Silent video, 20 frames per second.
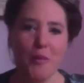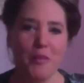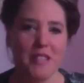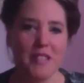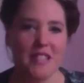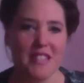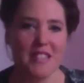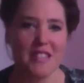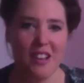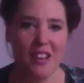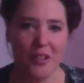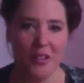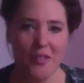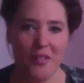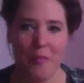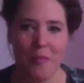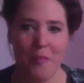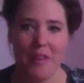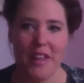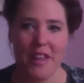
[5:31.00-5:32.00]
as a young
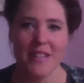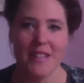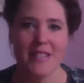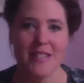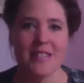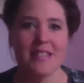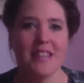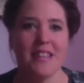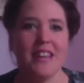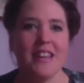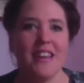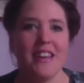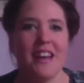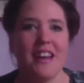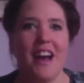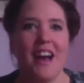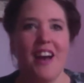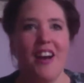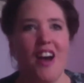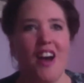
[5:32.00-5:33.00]
feminist,
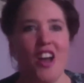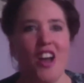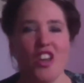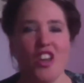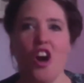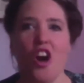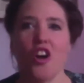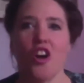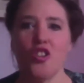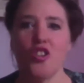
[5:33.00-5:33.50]
a young,